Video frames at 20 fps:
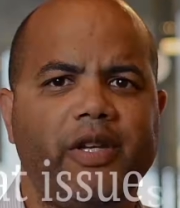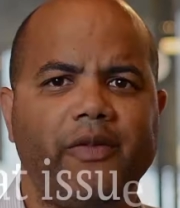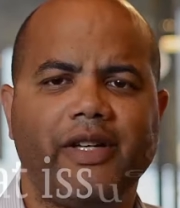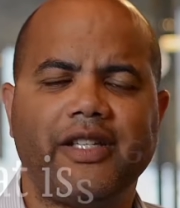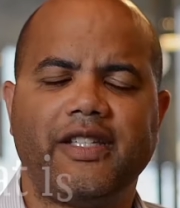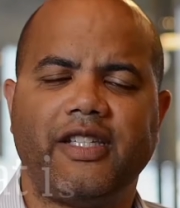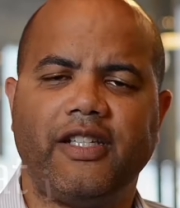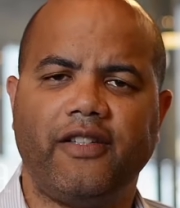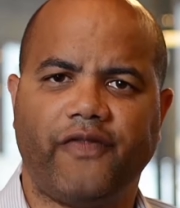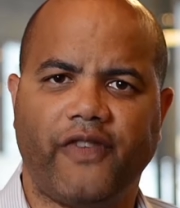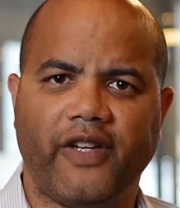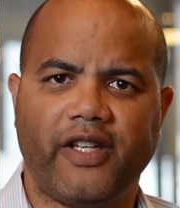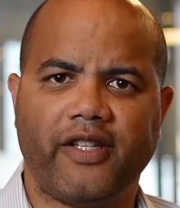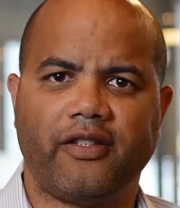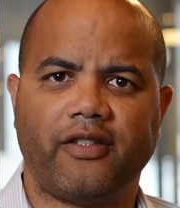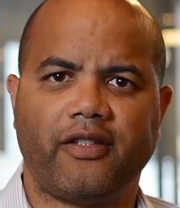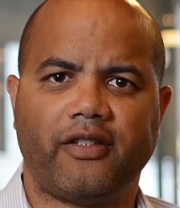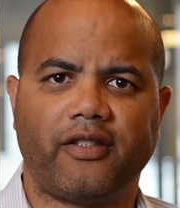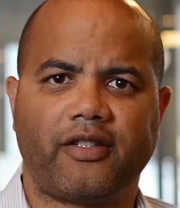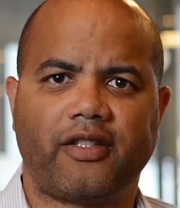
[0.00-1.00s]
PYT
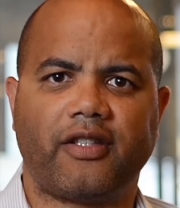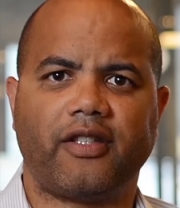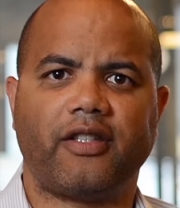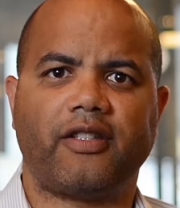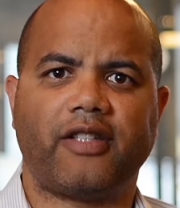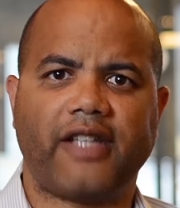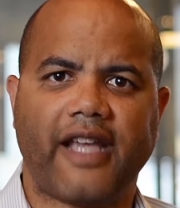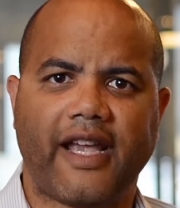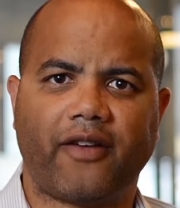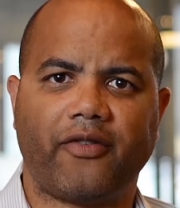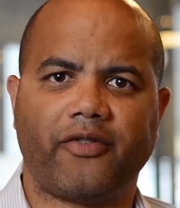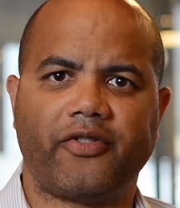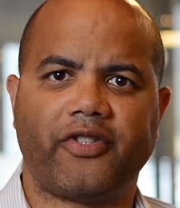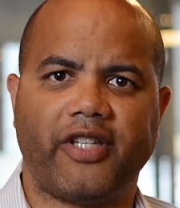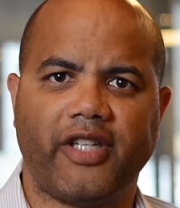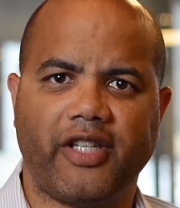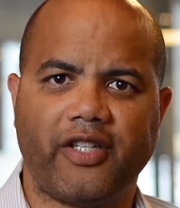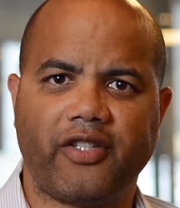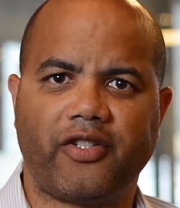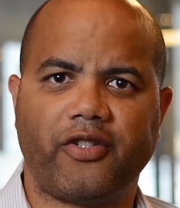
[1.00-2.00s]
Funds tackles
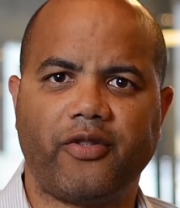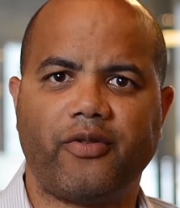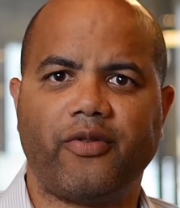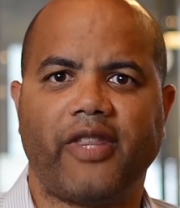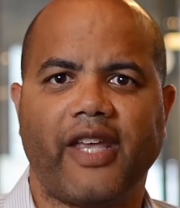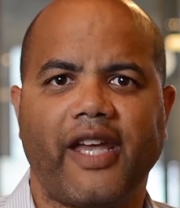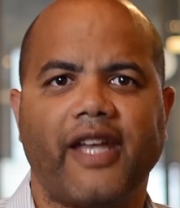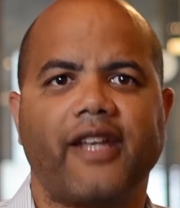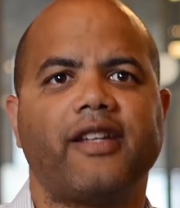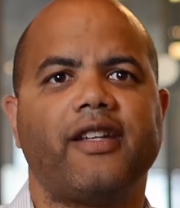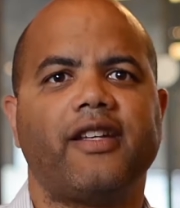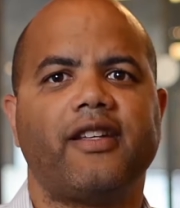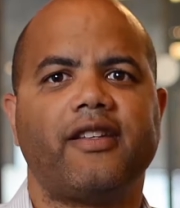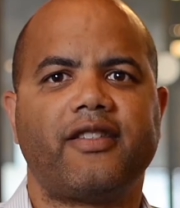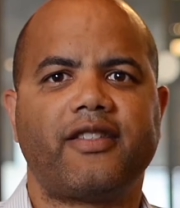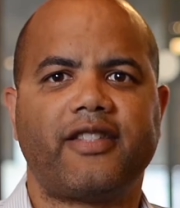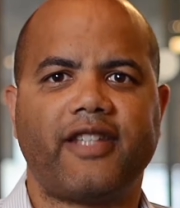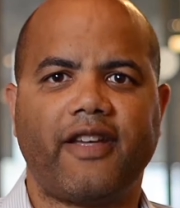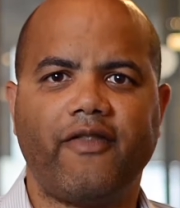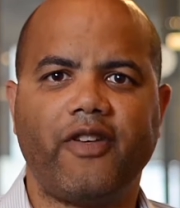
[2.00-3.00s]
the issue that
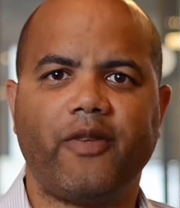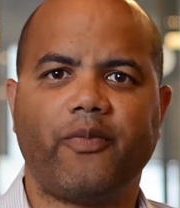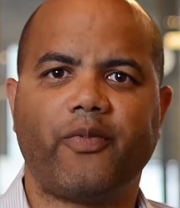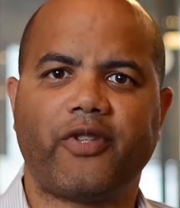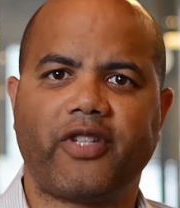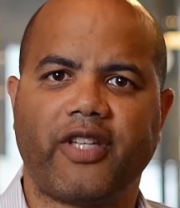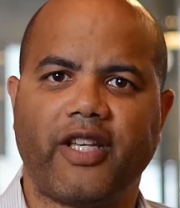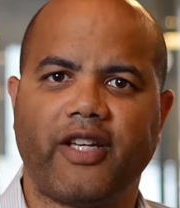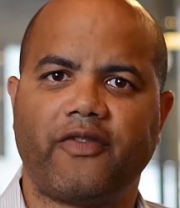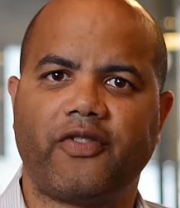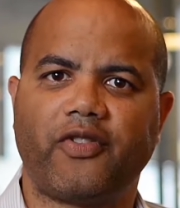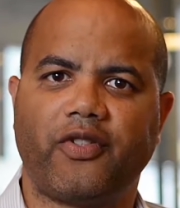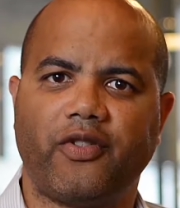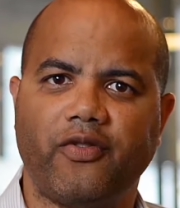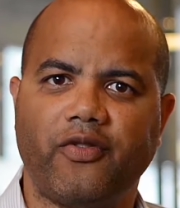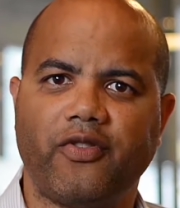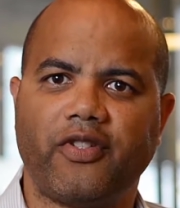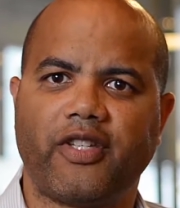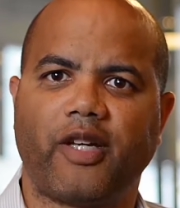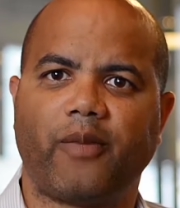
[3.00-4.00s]
70% of
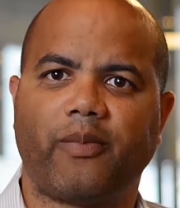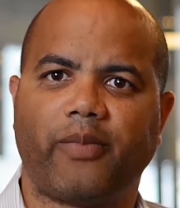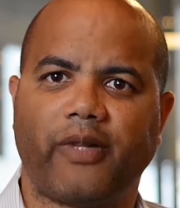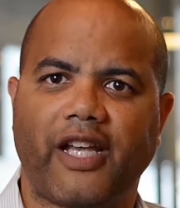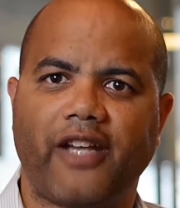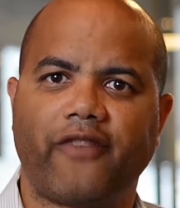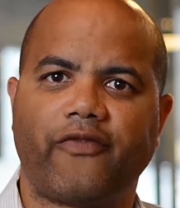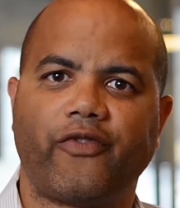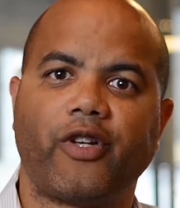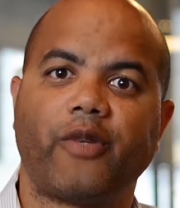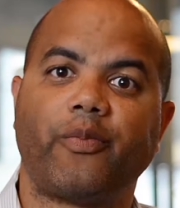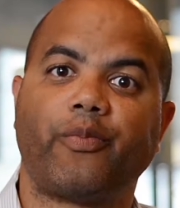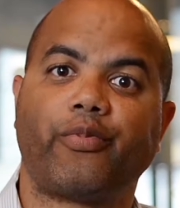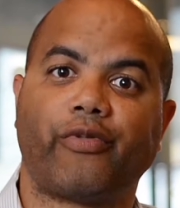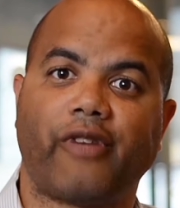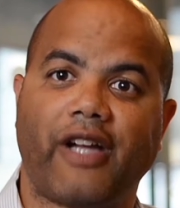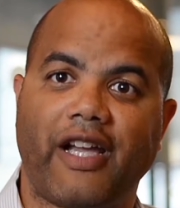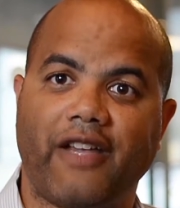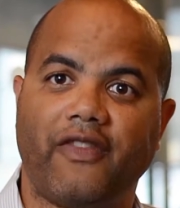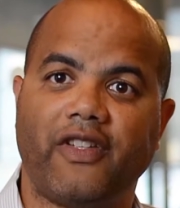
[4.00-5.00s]
students that apply for a
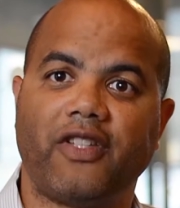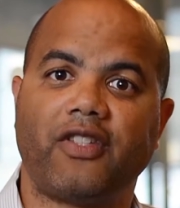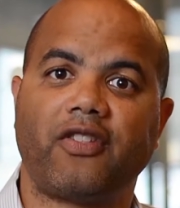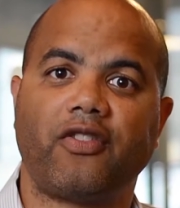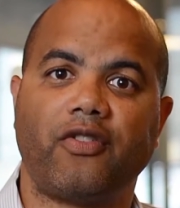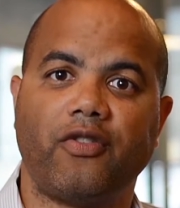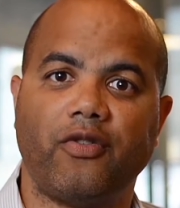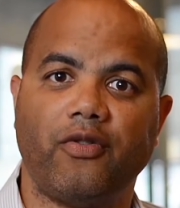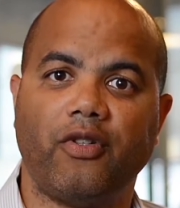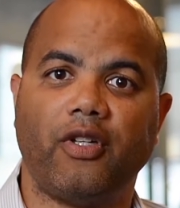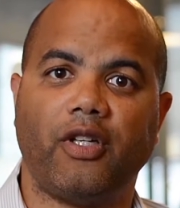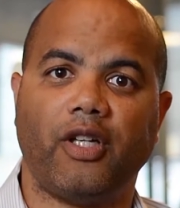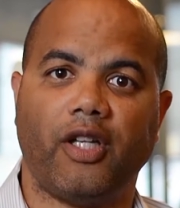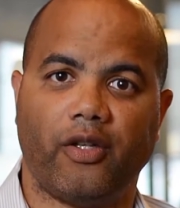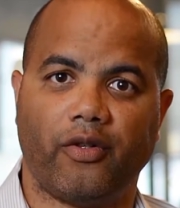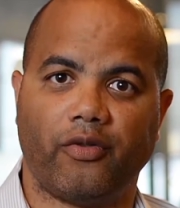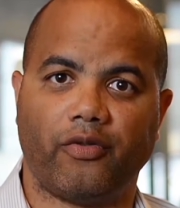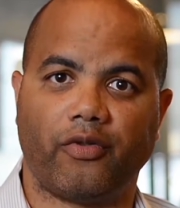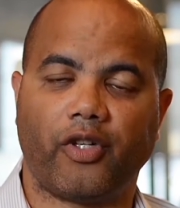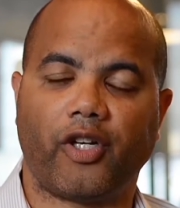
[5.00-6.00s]
private student
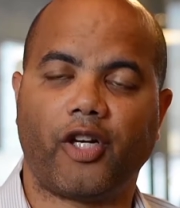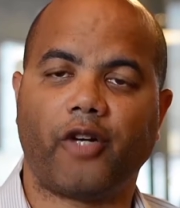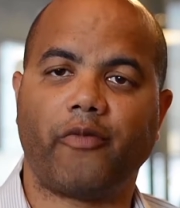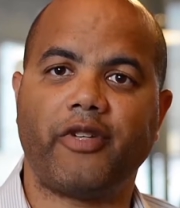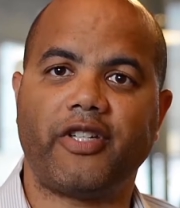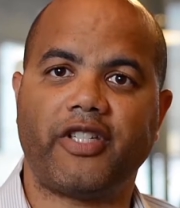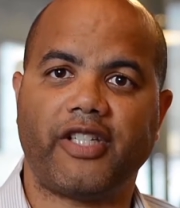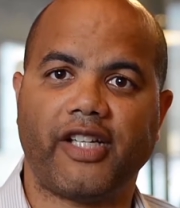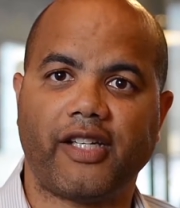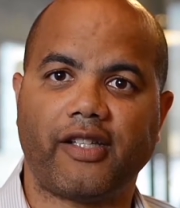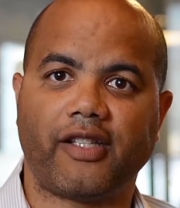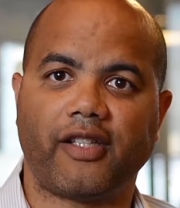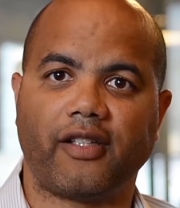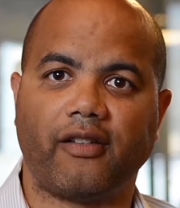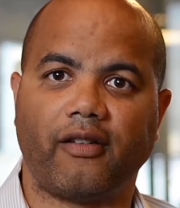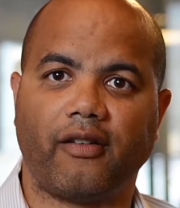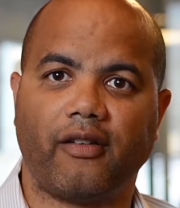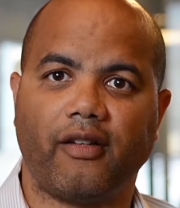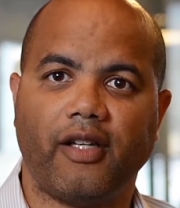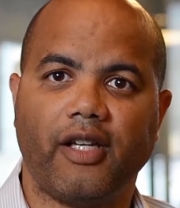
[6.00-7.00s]
loan are rejected.